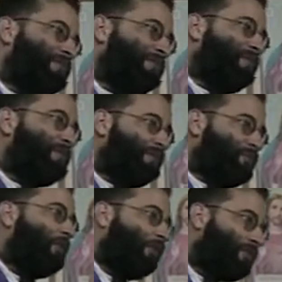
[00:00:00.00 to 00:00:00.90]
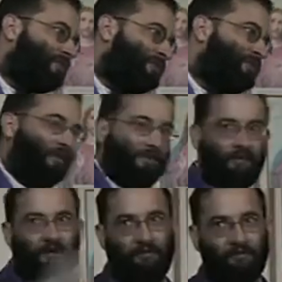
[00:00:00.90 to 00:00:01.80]
You know, if you are lucky, and
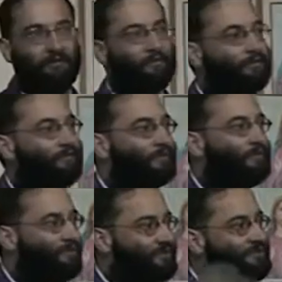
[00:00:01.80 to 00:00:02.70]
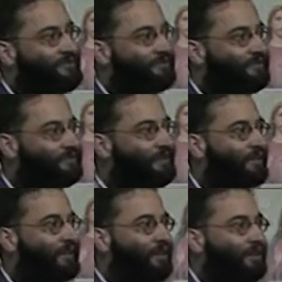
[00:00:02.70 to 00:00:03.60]
now all these
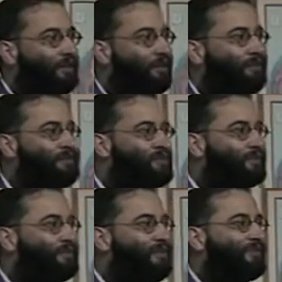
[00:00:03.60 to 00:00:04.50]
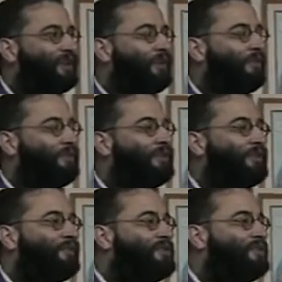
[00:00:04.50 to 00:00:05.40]
loves that are
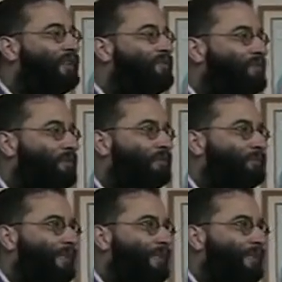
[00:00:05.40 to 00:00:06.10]
against nature.